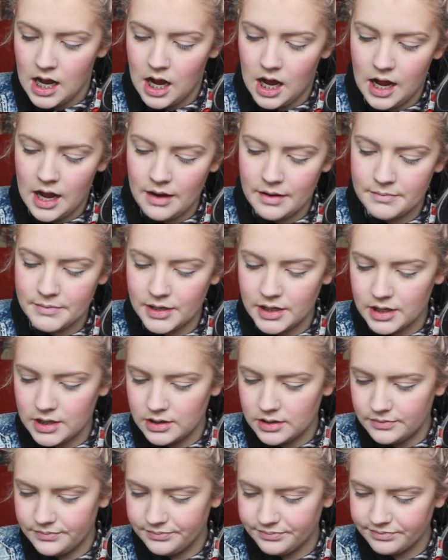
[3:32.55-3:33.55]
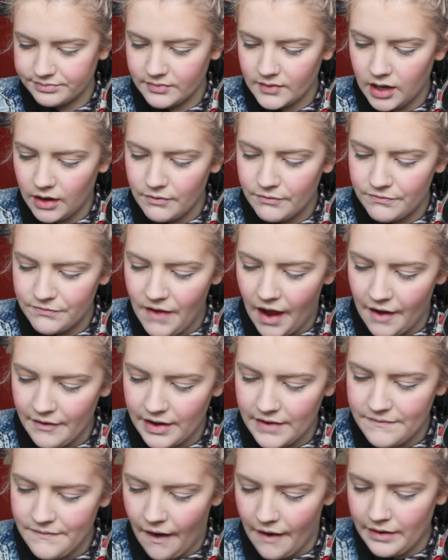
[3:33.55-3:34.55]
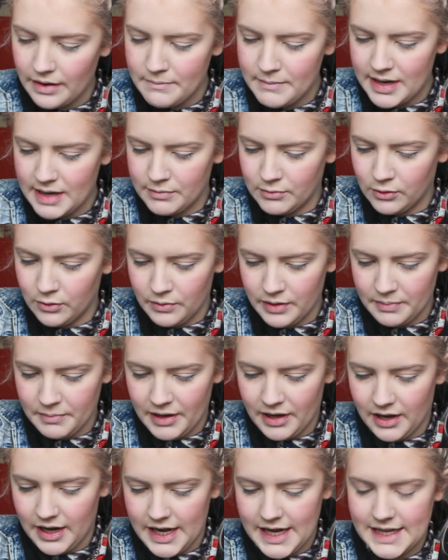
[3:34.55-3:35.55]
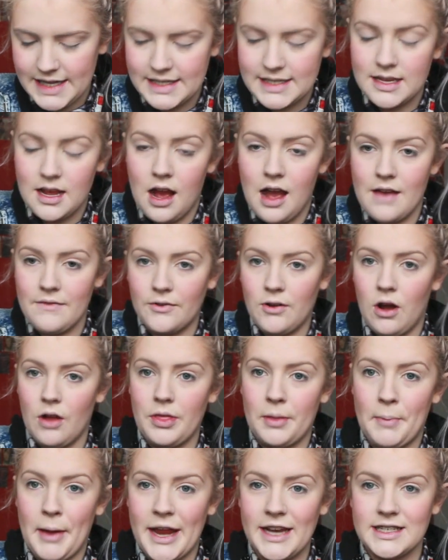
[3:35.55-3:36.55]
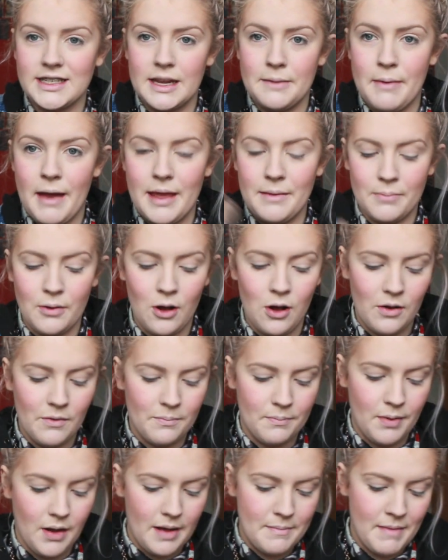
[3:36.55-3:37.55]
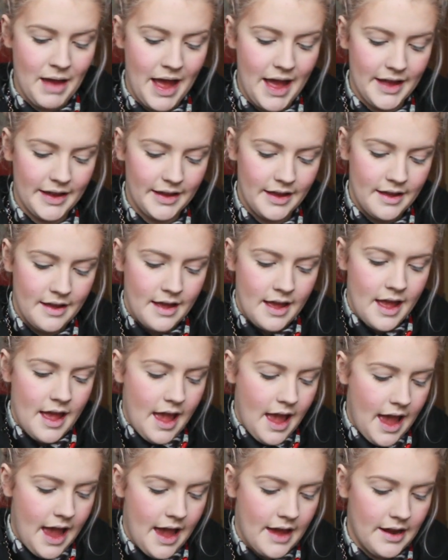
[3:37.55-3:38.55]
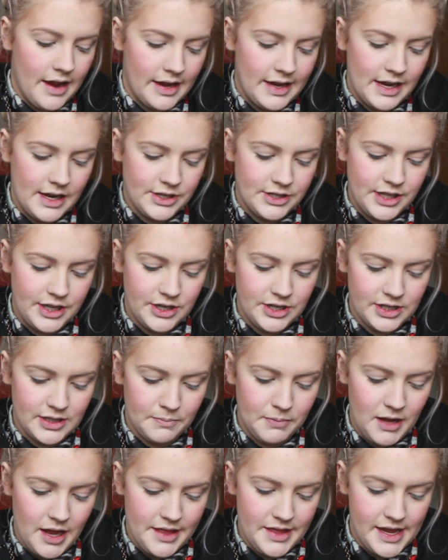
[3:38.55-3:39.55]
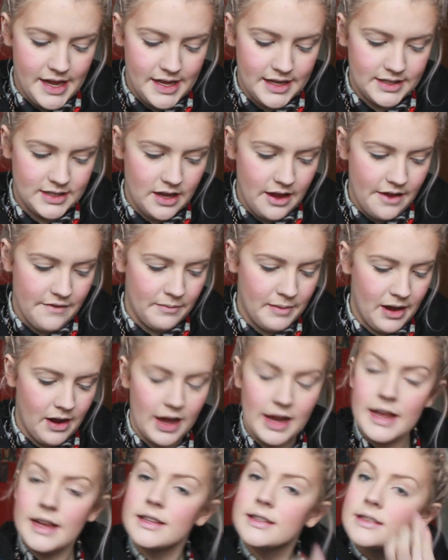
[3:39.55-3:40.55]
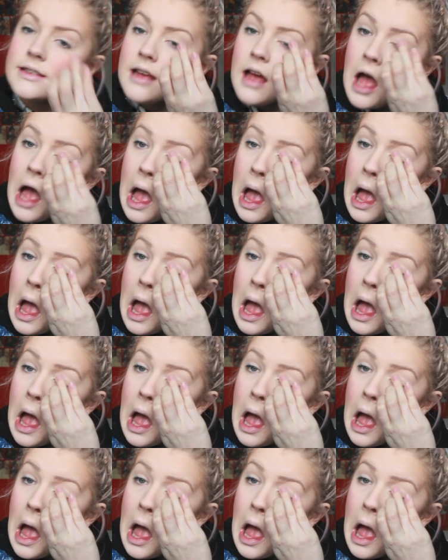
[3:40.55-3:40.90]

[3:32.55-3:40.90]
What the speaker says: I'm very minimal with my eyes. I've got the Painterly Paint Pot by MAC, and I literally just apply this over my eyelids.